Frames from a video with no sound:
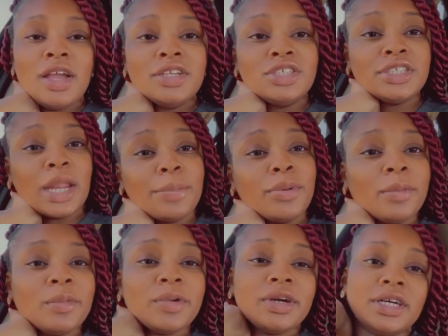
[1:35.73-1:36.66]
She got an
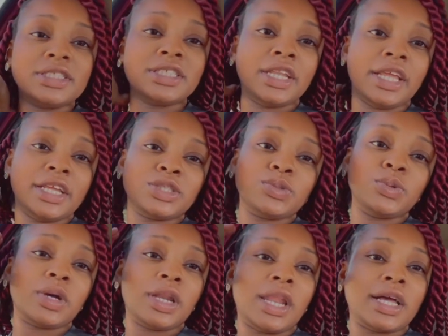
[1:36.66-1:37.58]
appointment with her today at
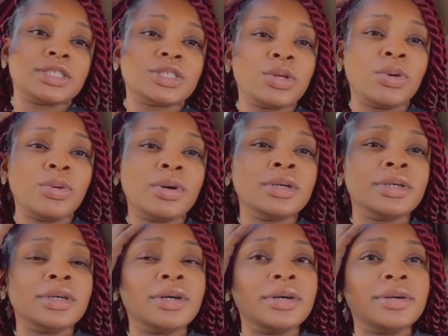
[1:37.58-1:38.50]
2 o'clock, so
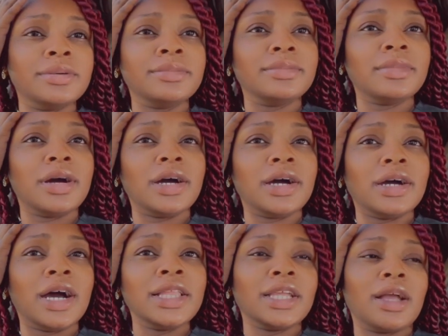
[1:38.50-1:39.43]
um,
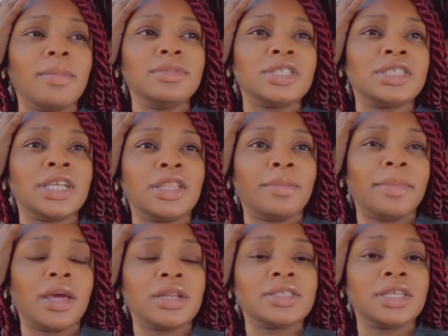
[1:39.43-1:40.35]
I think I'm going to just take them
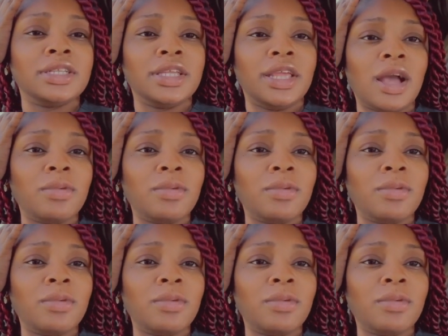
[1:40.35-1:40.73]
out until then.